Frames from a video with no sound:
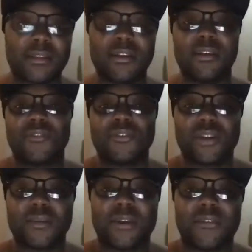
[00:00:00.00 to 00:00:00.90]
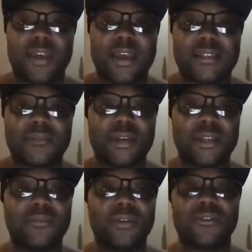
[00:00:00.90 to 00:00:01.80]
If you're trying to make fast
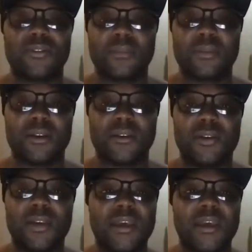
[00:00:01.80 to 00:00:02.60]
money with crypto,